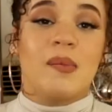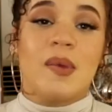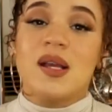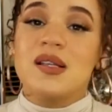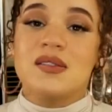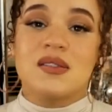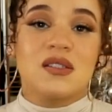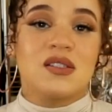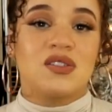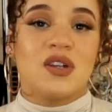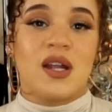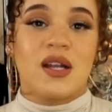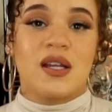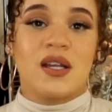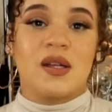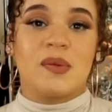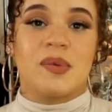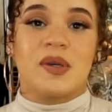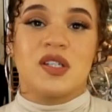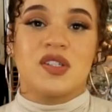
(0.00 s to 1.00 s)
I might still try to
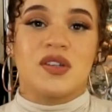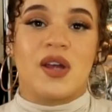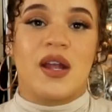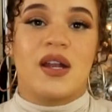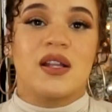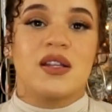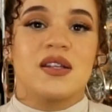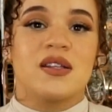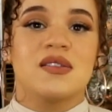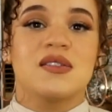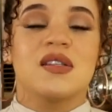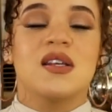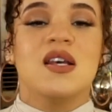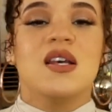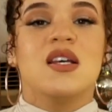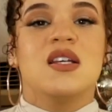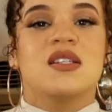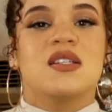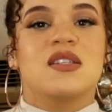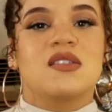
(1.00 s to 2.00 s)
get a picture out of this.
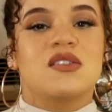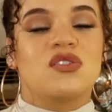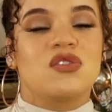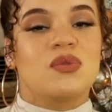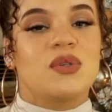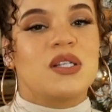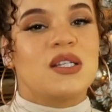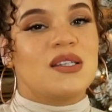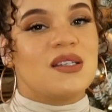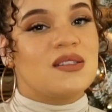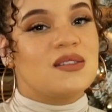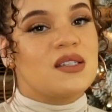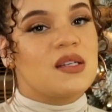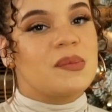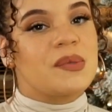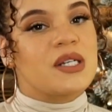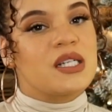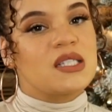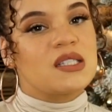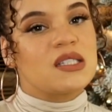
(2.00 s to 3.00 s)
Just do one of these
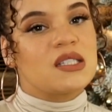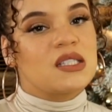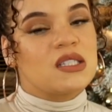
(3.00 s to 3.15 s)
numbers.